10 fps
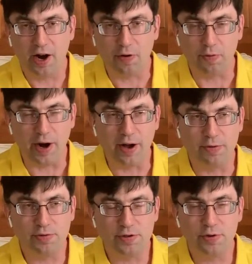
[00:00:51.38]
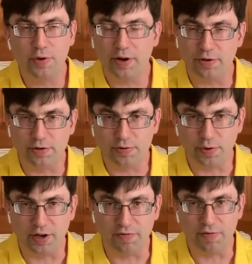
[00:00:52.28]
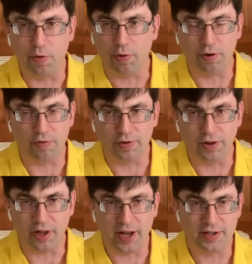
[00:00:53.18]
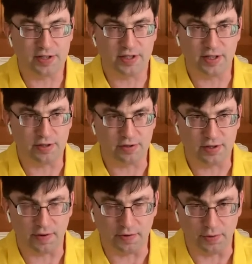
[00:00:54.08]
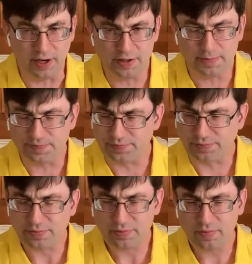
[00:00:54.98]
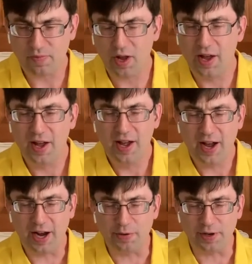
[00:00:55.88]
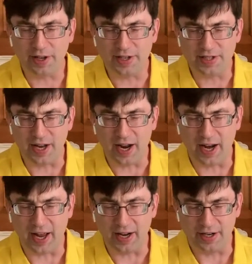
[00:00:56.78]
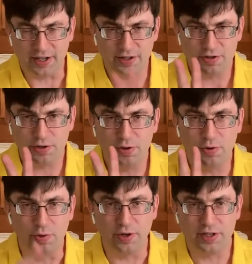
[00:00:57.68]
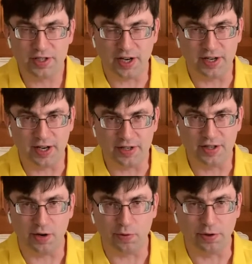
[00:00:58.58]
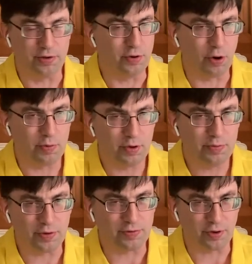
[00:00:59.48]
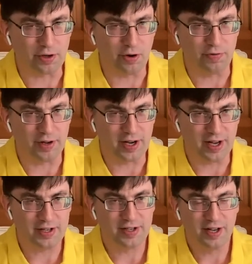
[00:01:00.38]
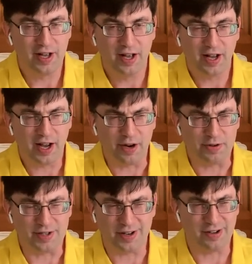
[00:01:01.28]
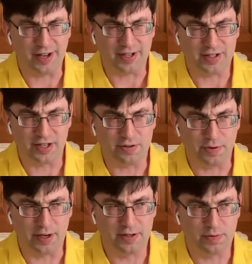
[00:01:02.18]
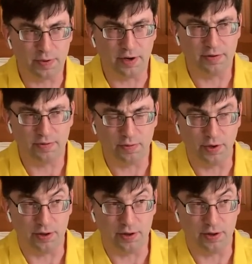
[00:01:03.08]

around 224 over the last six or seven weeks. I realized that I had two Sundays that were normal before COVID hit. I was here like six weeks, but one of